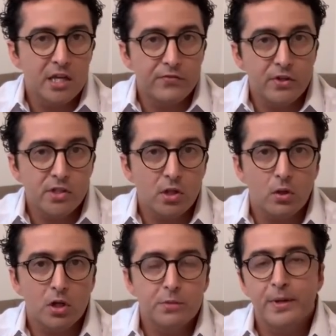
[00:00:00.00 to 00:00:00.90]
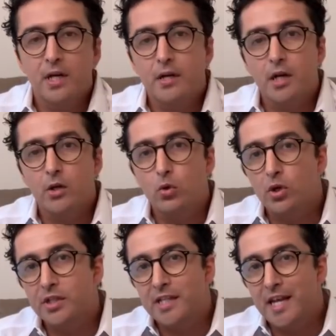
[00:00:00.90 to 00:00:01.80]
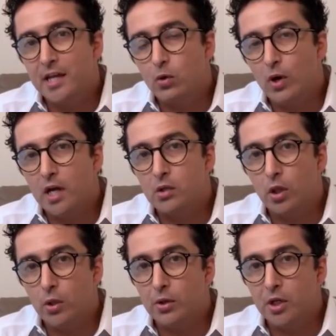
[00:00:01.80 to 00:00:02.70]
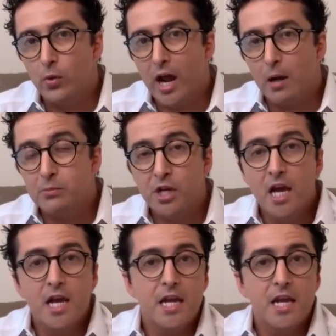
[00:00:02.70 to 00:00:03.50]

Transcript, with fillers: If it is a large banana, you are taking around 30 grams.